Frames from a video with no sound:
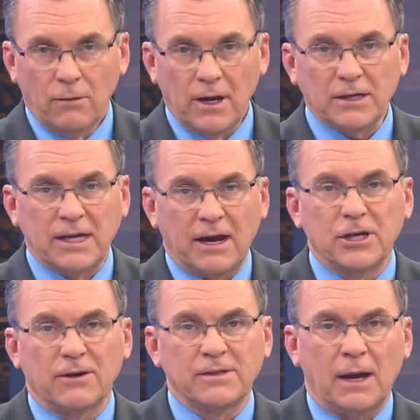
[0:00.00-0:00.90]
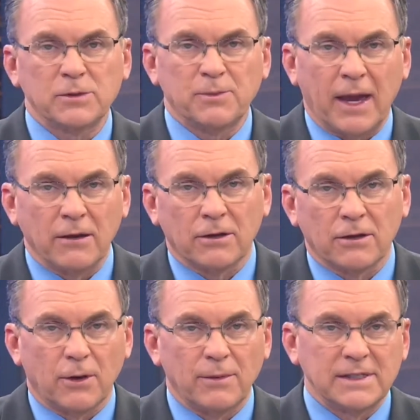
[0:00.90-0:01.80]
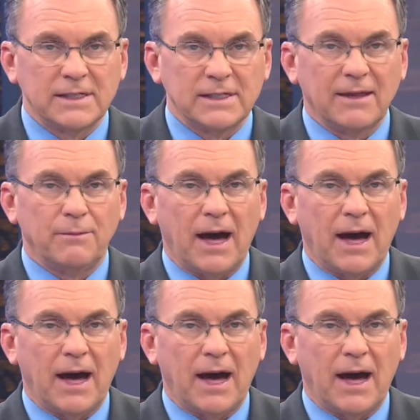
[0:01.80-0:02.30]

Well, Knox County Sheriff Tom Spangler confirming today the